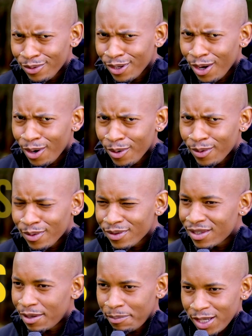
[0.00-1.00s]
we all know
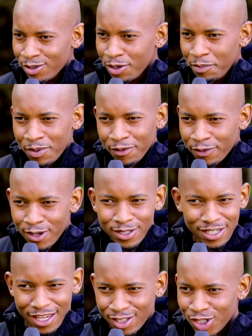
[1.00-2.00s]
that Petra
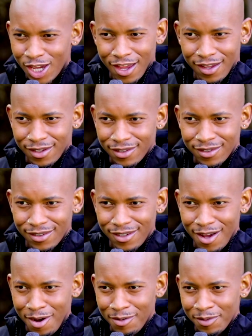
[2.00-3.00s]
prefers SJ,
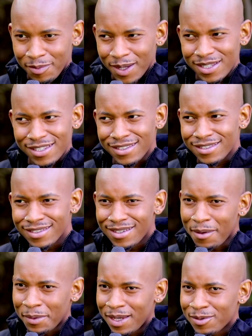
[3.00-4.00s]
you know? Because,
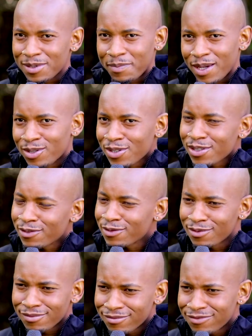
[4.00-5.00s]
I mean, it was Petra's